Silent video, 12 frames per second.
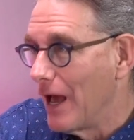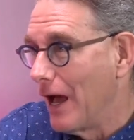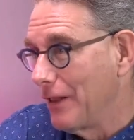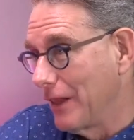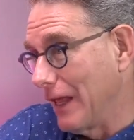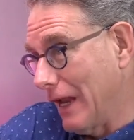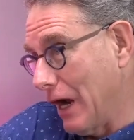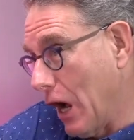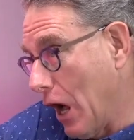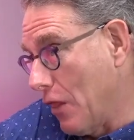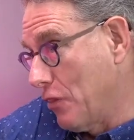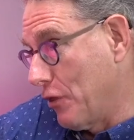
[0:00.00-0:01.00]
and let
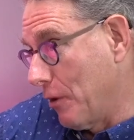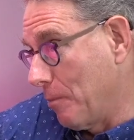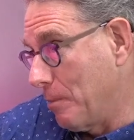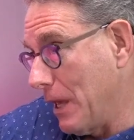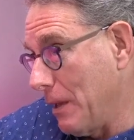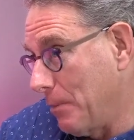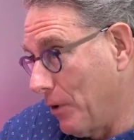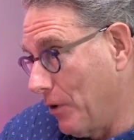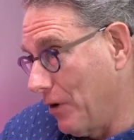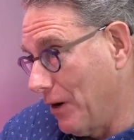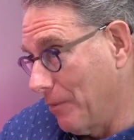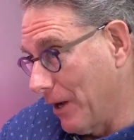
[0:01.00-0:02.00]
other
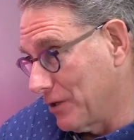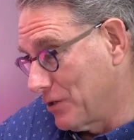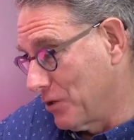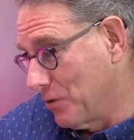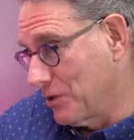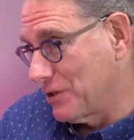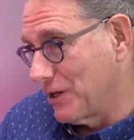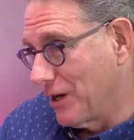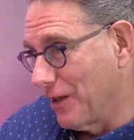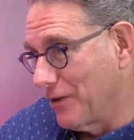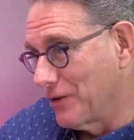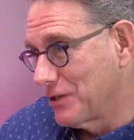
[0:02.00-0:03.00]
people, my students and
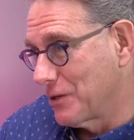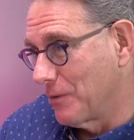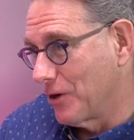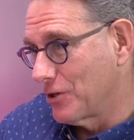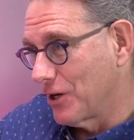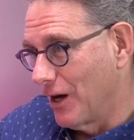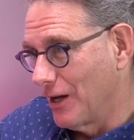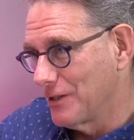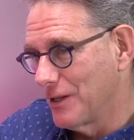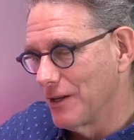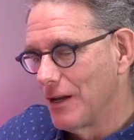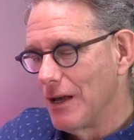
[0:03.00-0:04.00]
others, commercialize
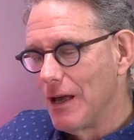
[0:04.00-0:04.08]
it.